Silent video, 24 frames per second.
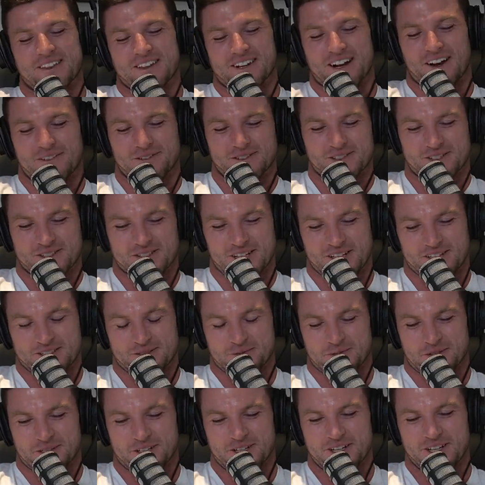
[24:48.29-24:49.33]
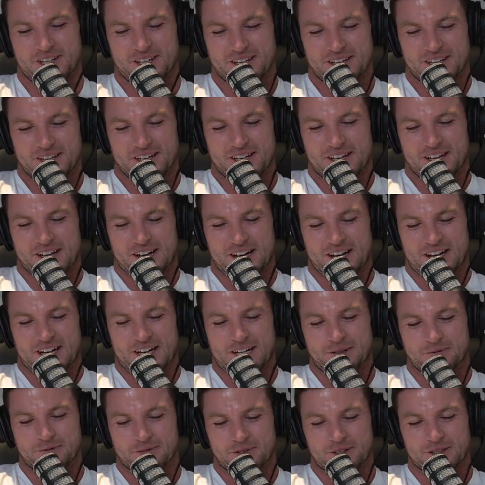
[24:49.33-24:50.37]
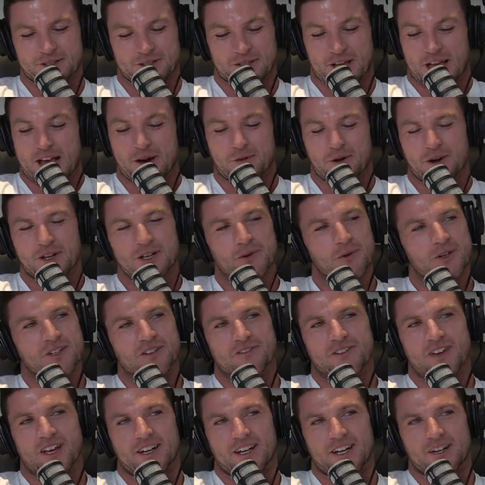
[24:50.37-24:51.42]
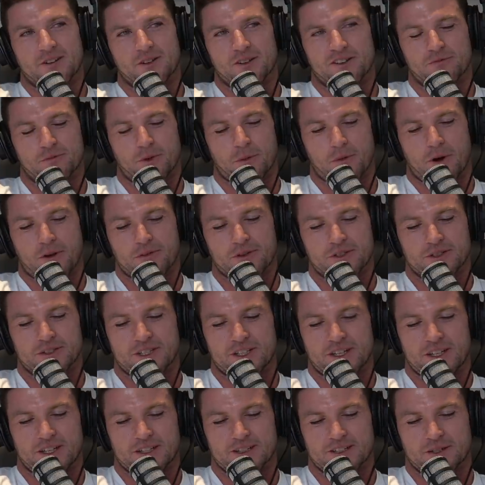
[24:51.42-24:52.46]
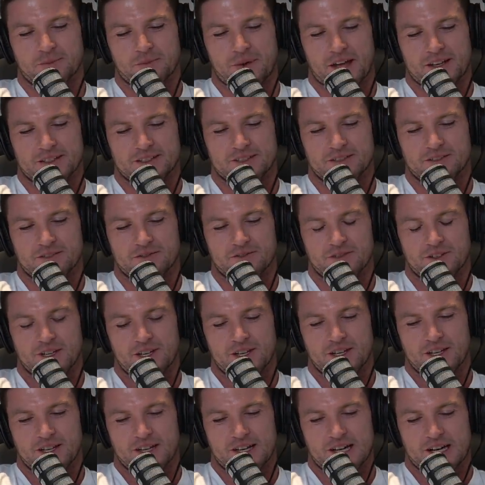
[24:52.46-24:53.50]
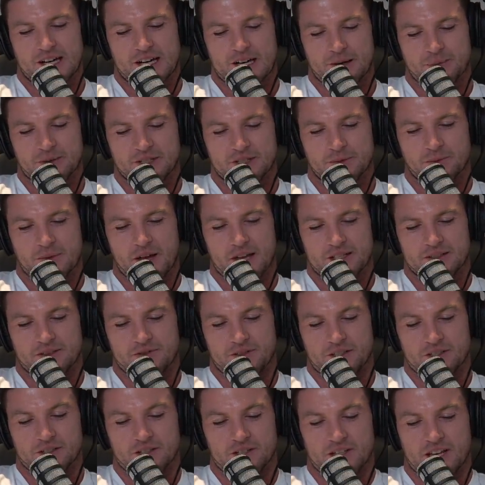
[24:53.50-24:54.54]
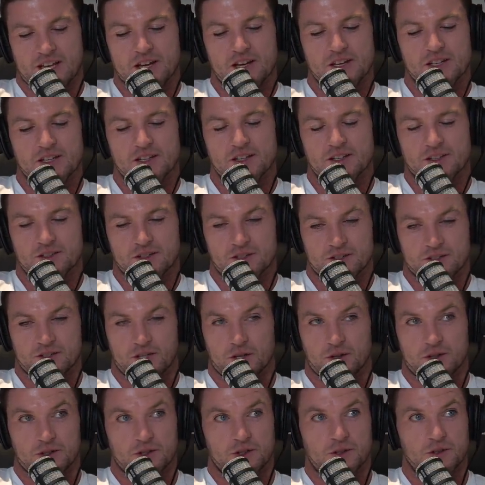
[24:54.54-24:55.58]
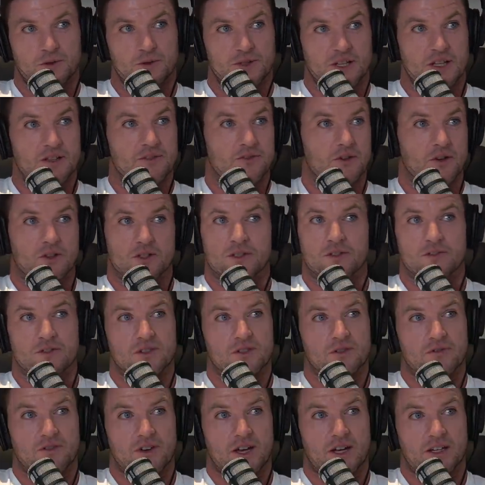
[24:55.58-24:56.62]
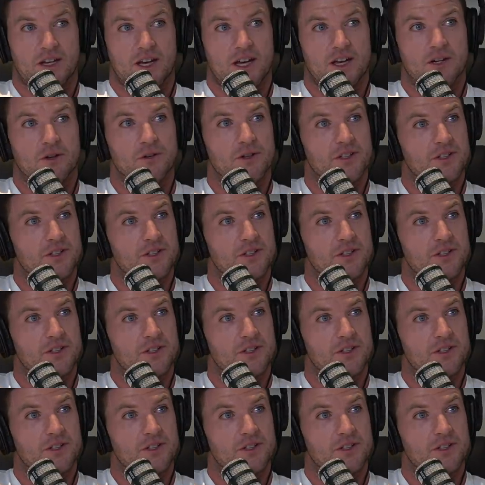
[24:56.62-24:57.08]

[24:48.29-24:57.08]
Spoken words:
that after a session. But yeah, so how were you when you found out off form? Obviously, it's a massive thing. Did he just tell you, is that the first you found out? Or